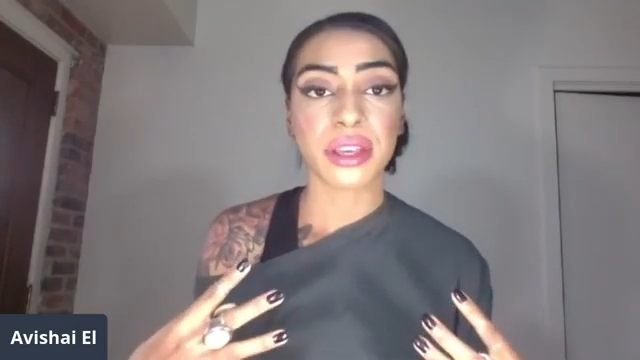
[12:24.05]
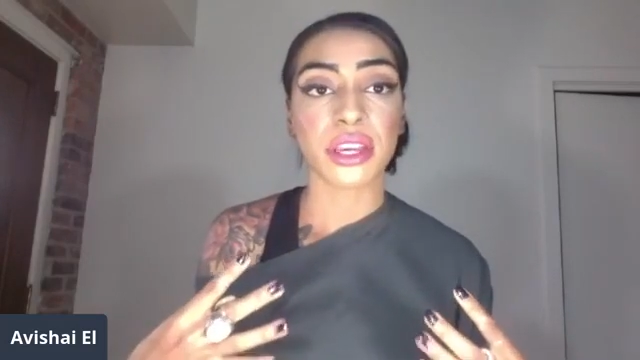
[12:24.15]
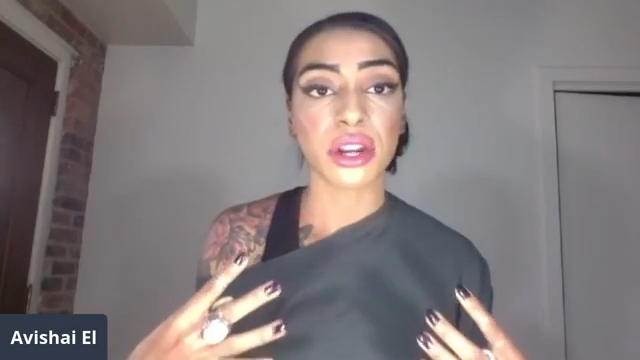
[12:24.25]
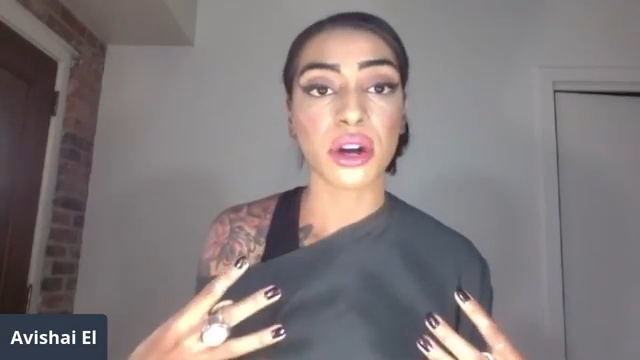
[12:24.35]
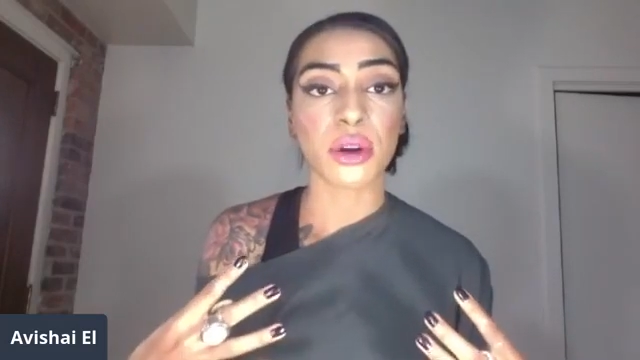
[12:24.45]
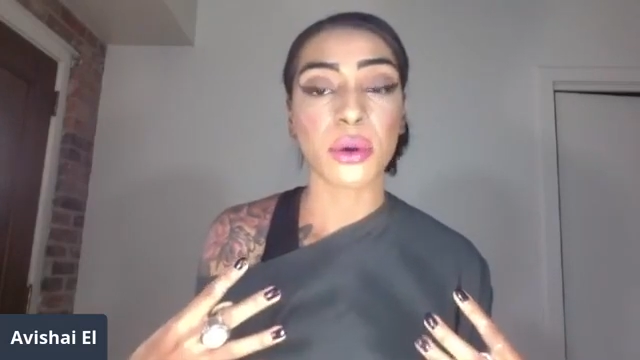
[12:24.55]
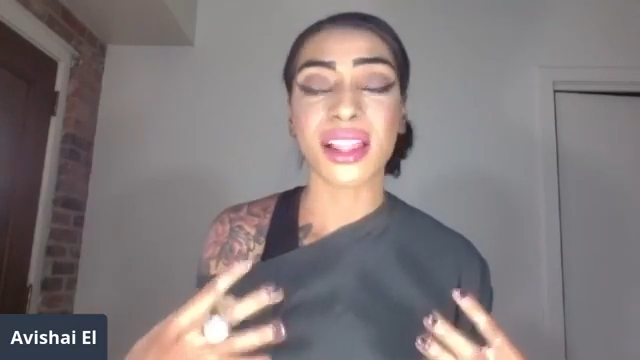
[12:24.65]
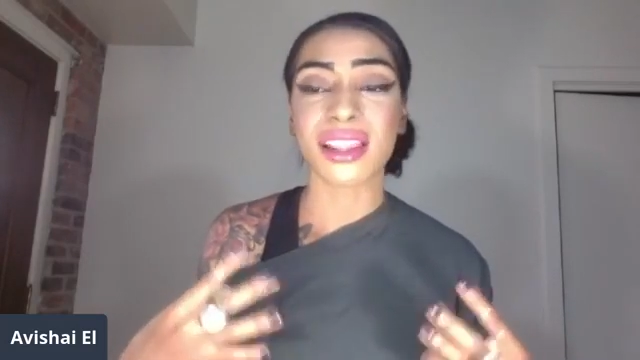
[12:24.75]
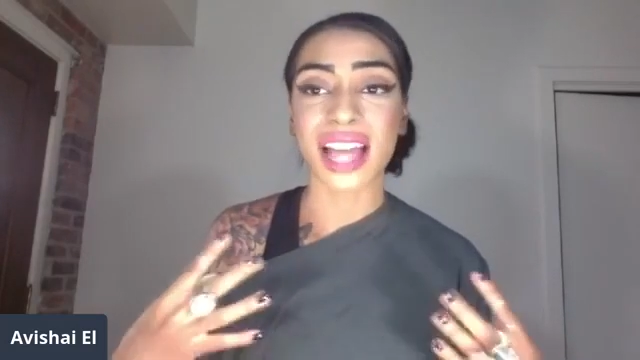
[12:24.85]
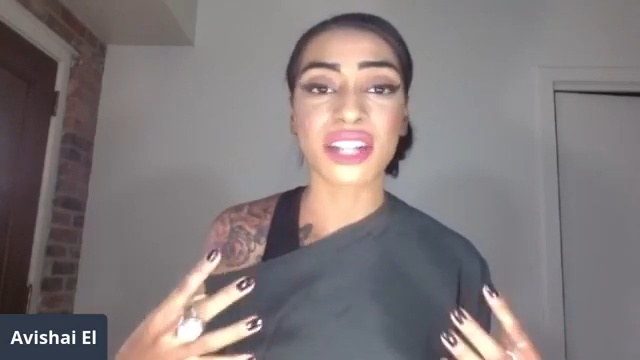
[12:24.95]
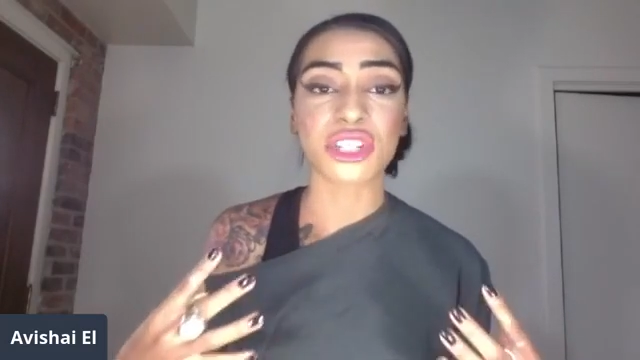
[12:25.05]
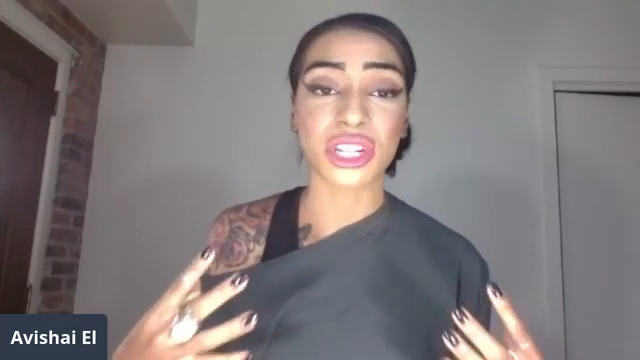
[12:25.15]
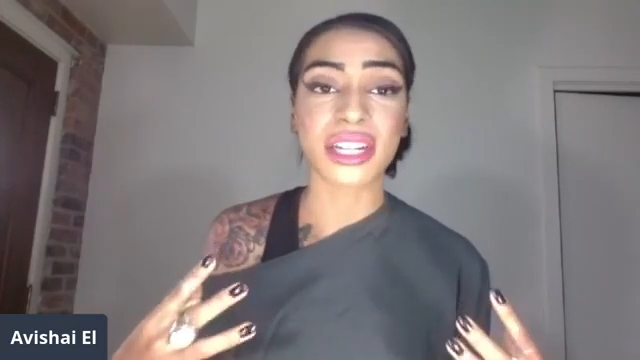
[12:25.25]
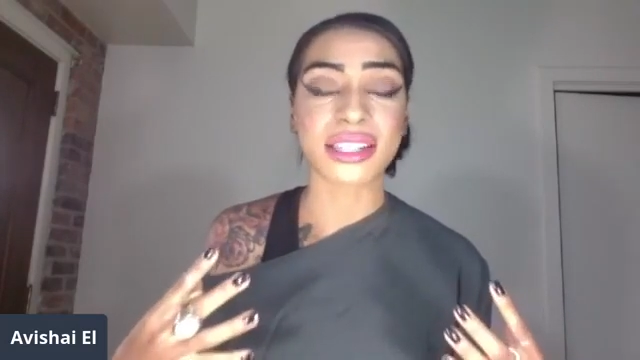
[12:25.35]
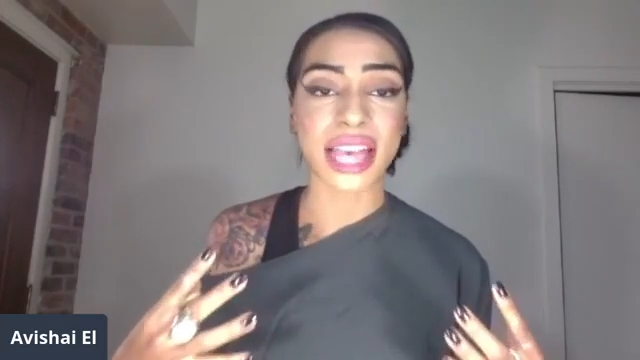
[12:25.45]
You know, a lot of
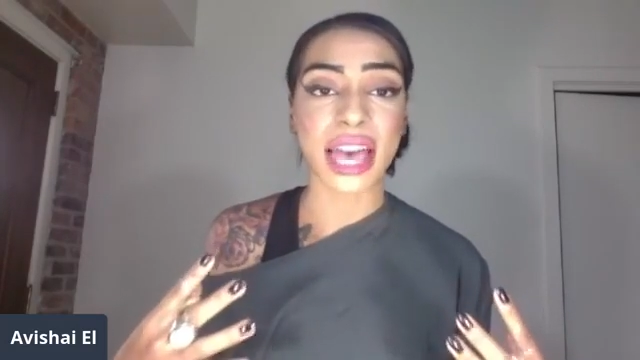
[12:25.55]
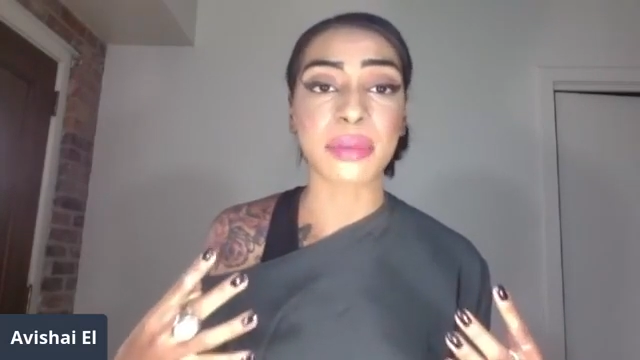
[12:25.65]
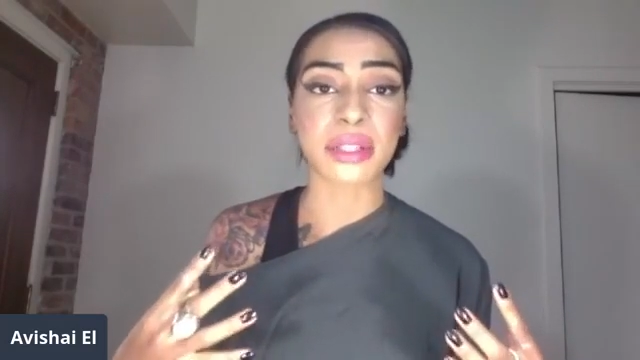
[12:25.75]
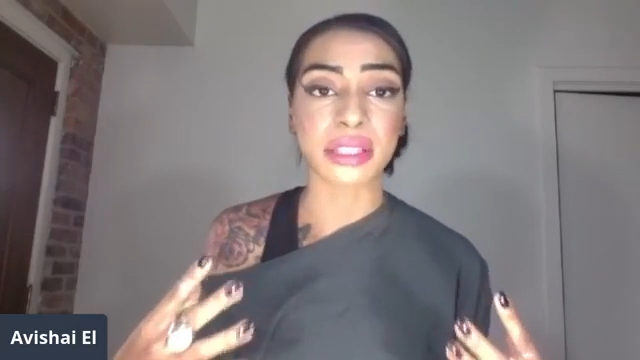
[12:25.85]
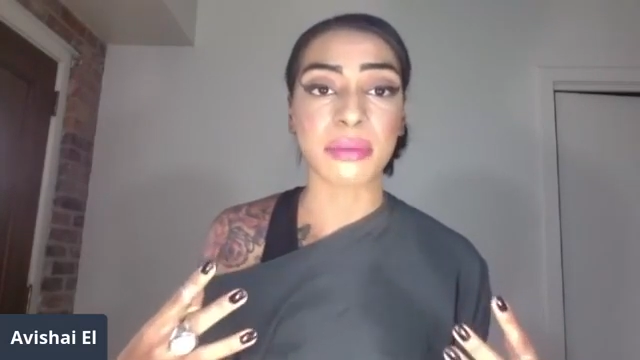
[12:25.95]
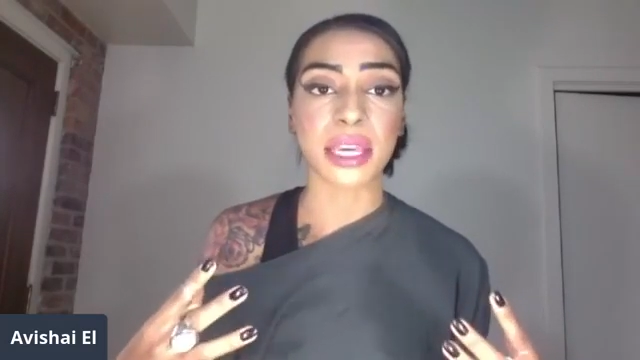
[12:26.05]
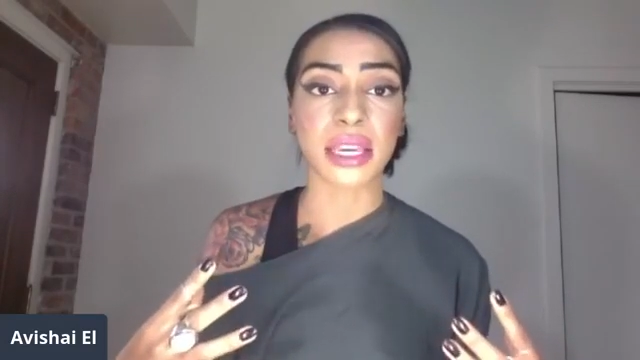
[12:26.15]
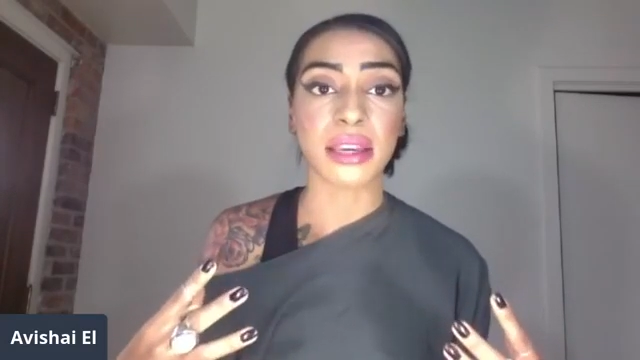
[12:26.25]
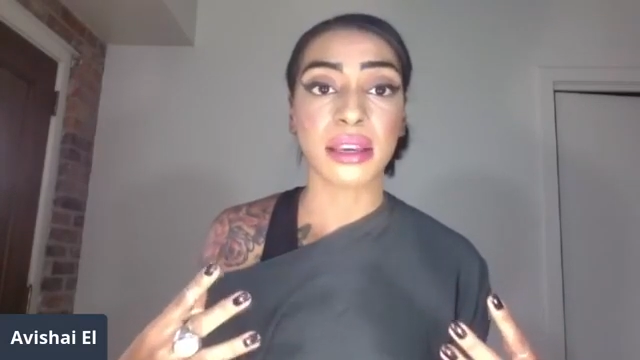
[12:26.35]
shit has happened to me.